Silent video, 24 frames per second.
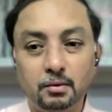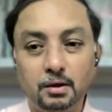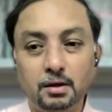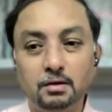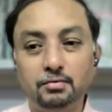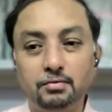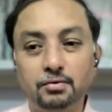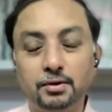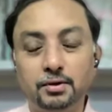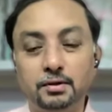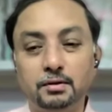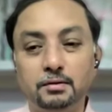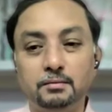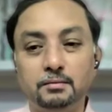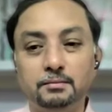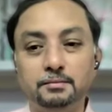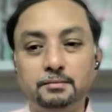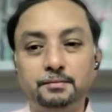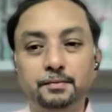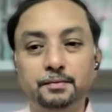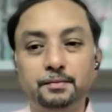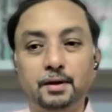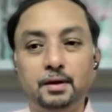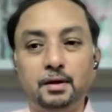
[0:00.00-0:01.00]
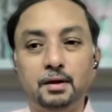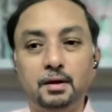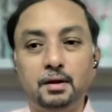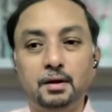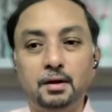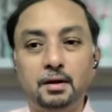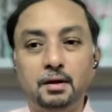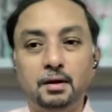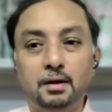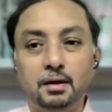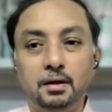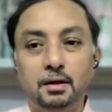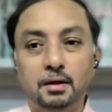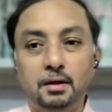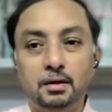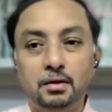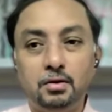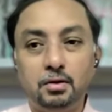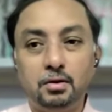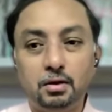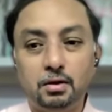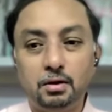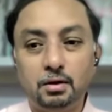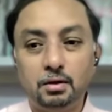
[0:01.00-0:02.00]
Wonderful.
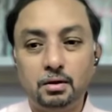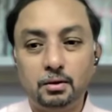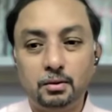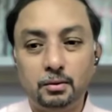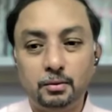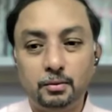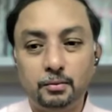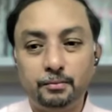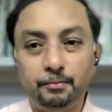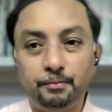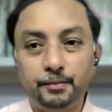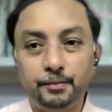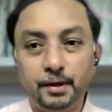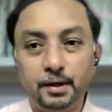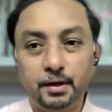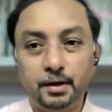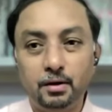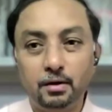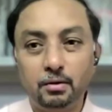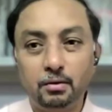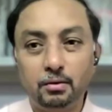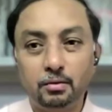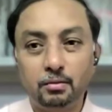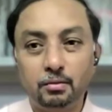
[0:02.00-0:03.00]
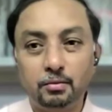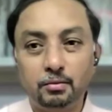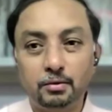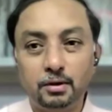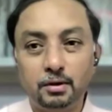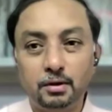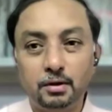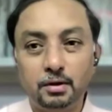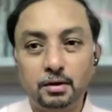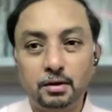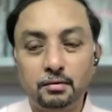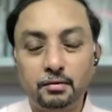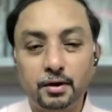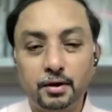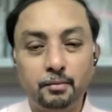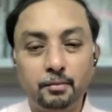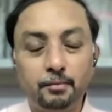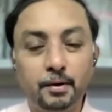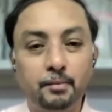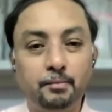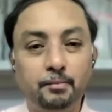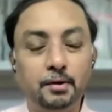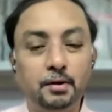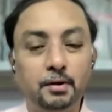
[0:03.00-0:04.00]
So I know we
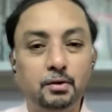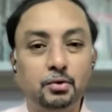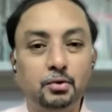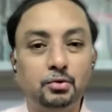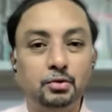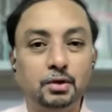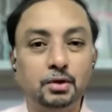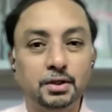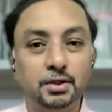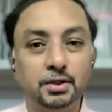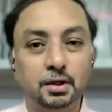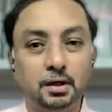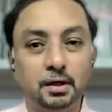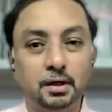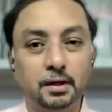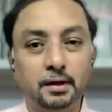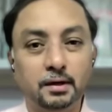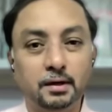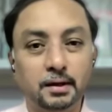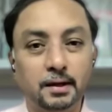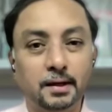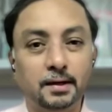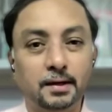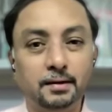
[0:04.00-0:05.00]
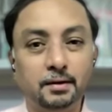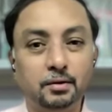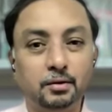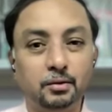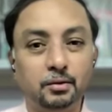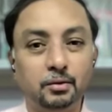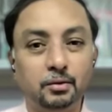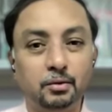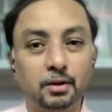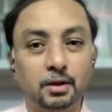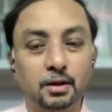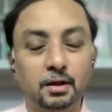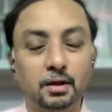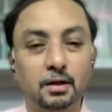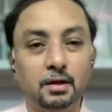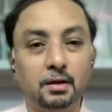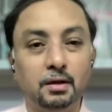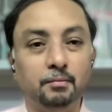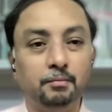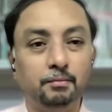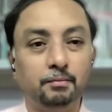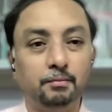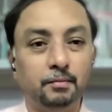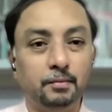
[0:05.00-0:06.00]
have people usually join thanks to
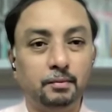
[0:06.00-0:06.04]
the